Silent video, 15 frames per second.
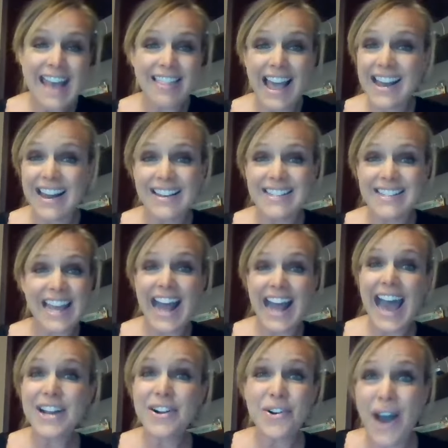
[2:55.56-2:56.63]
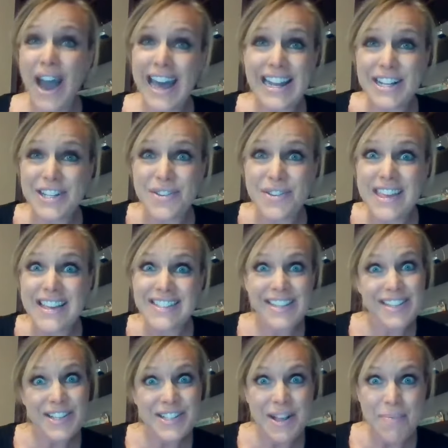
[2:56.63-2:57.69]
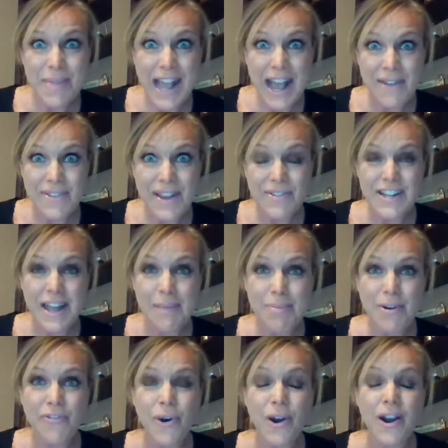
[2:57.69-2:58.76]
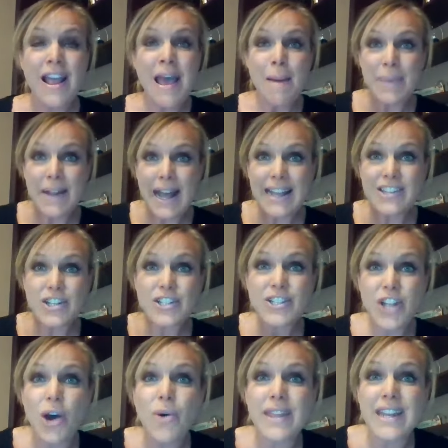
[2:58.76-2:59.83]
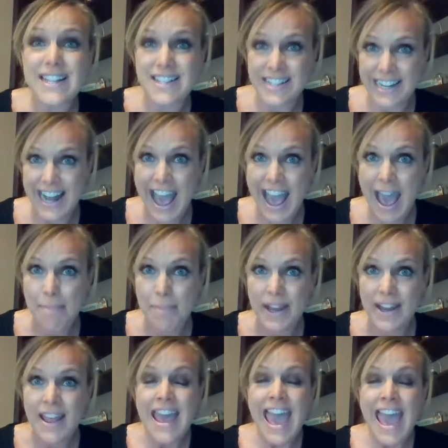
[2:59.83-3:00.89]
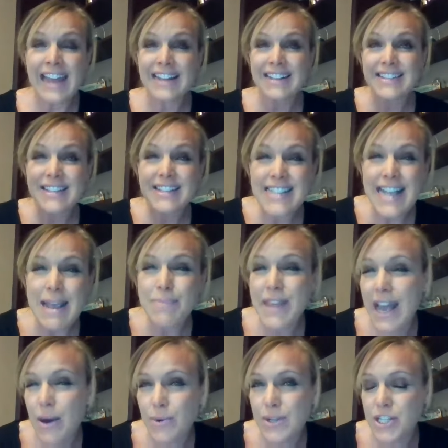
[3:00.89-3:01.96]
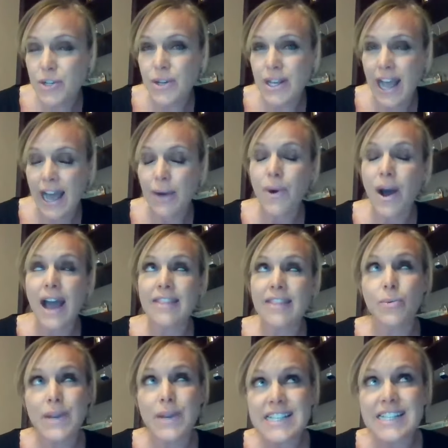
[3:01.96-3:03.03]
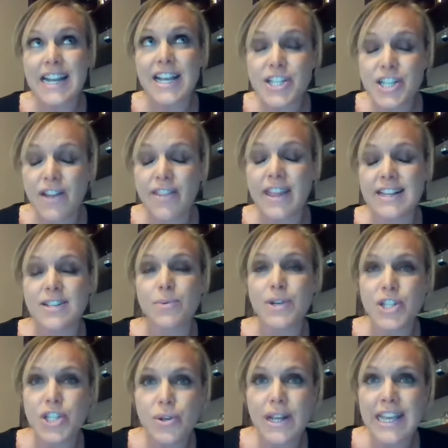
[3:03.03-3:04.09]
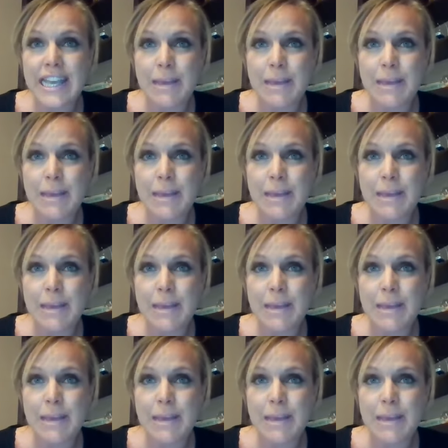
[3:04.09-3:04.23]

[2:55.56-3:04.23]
And like I said, I don't know how to do this. This is something I've never done before, but I just know that it's going to happen. And it's the same thing the reason I share that is I want you